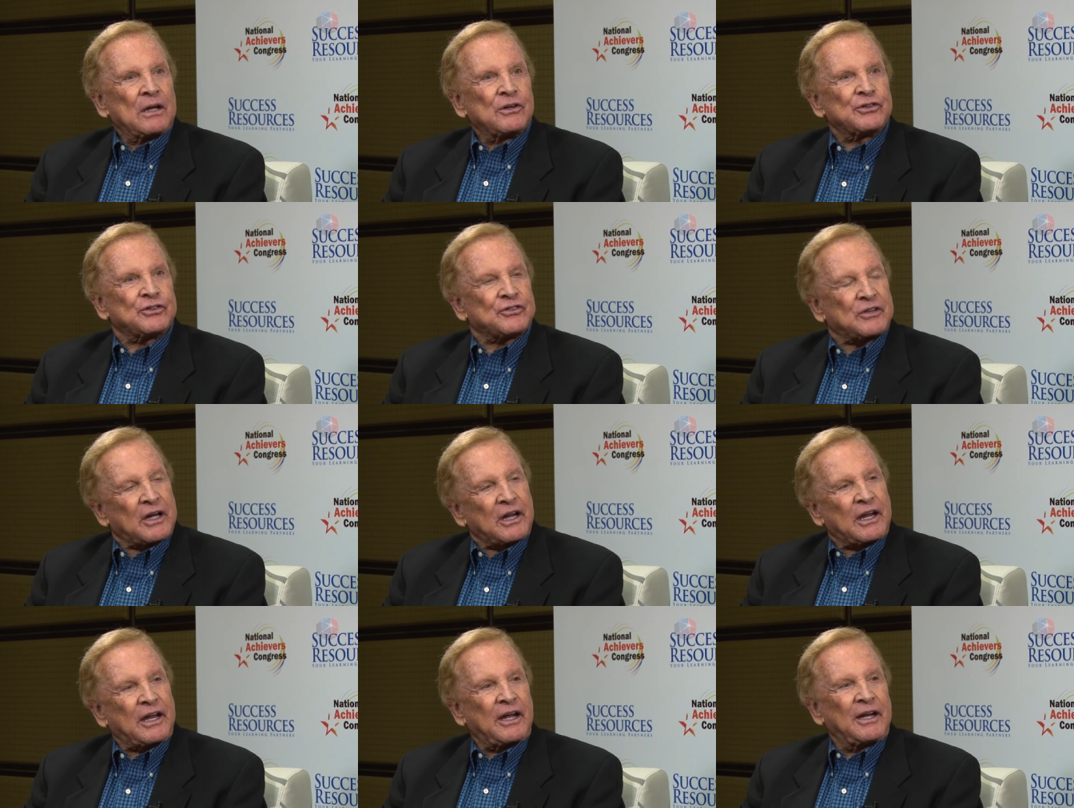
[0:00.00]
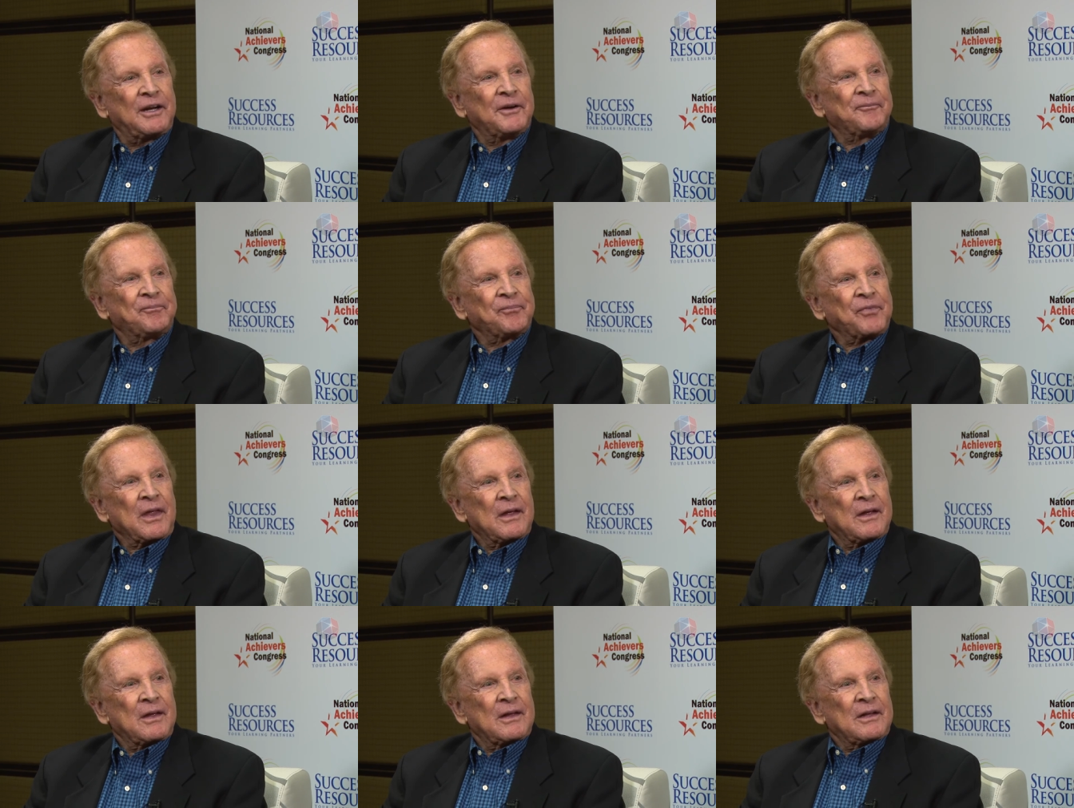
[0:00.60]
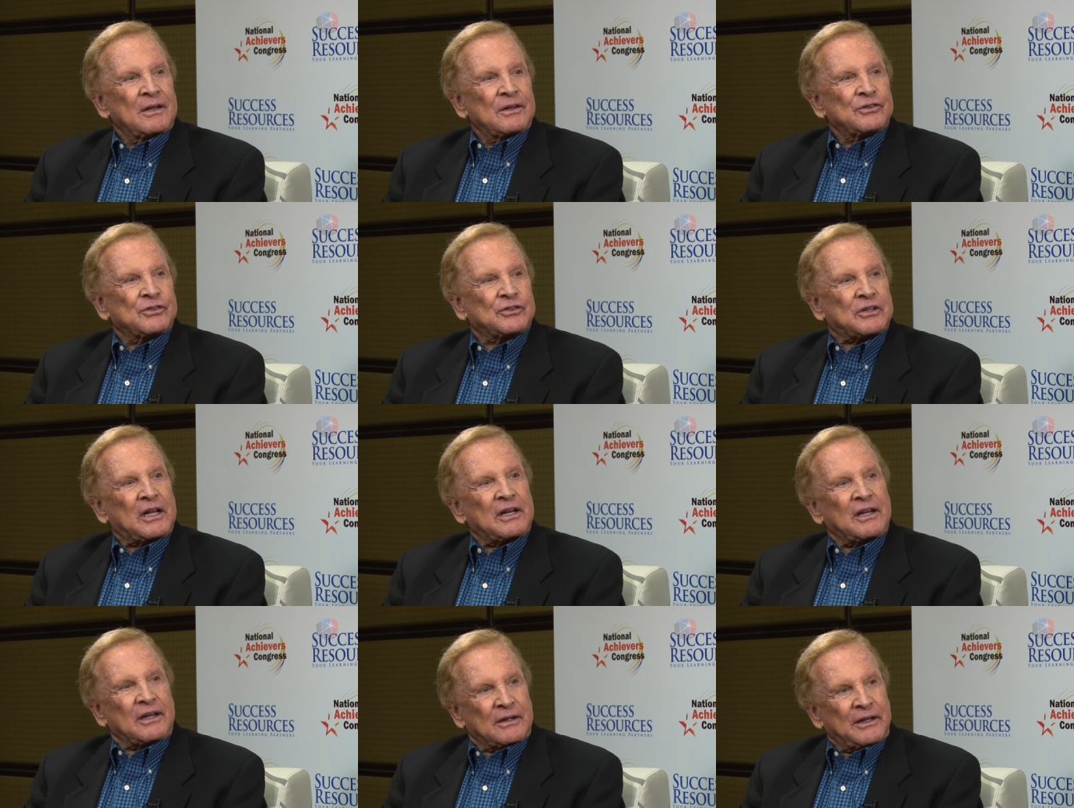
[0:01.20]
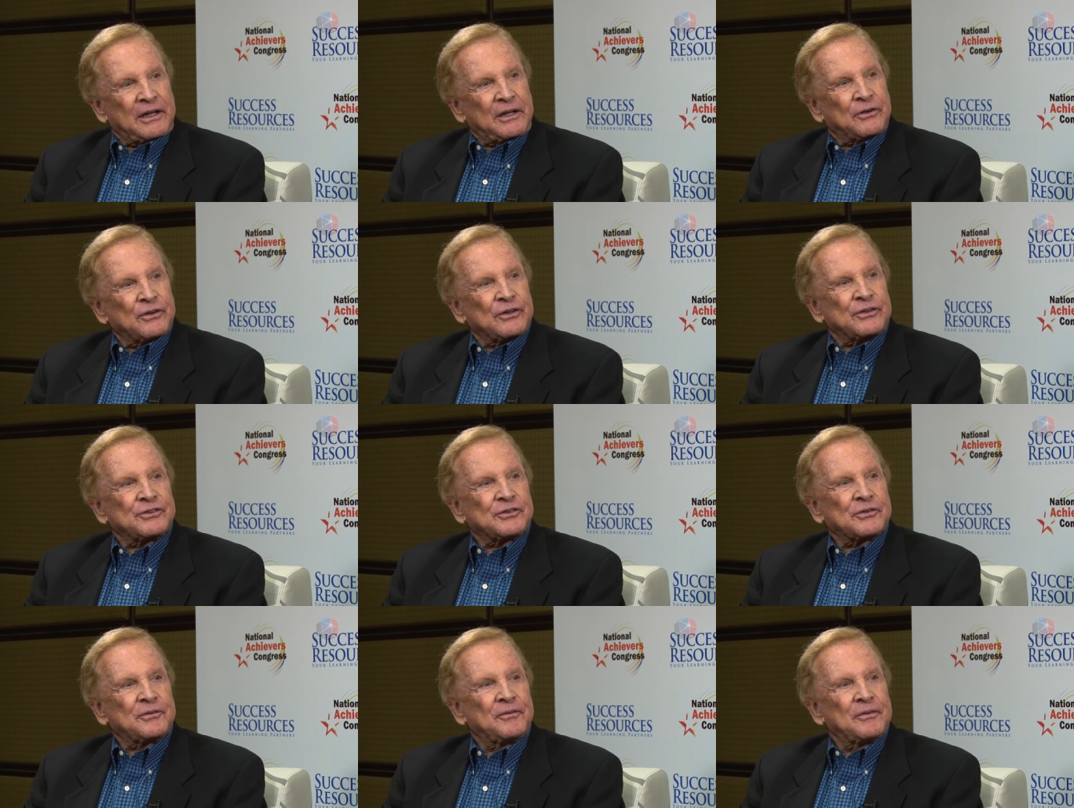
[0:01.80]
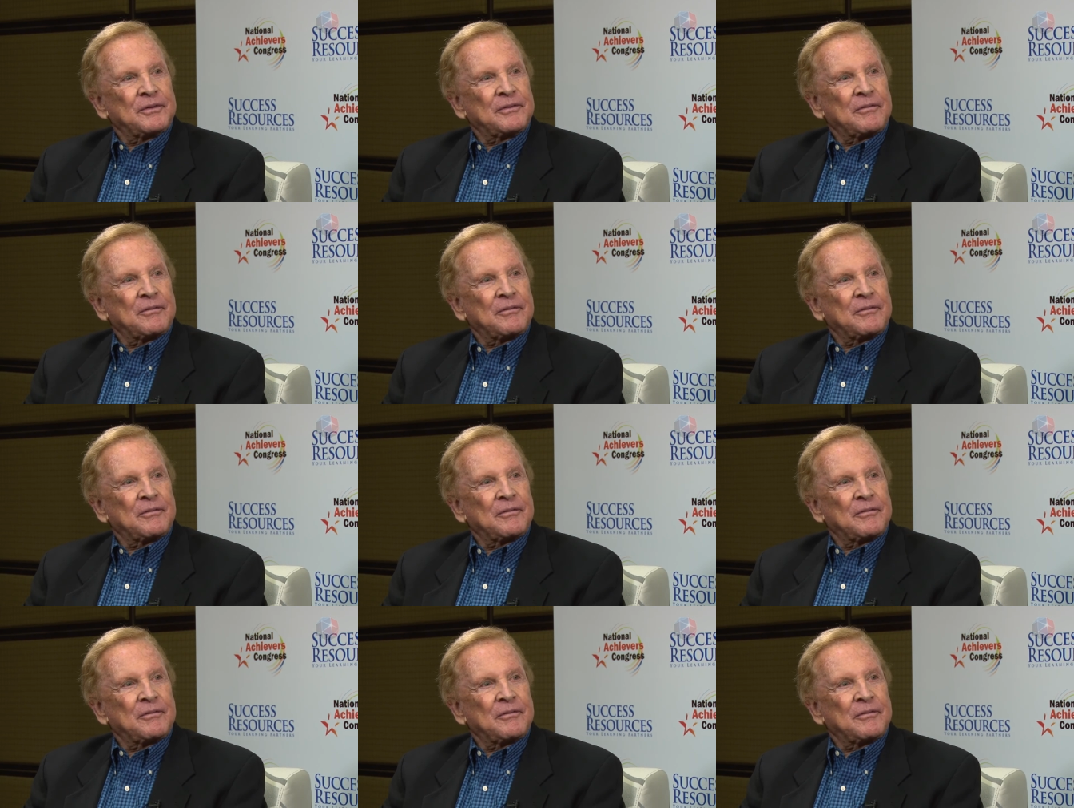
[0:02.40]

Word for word: study, study leaders,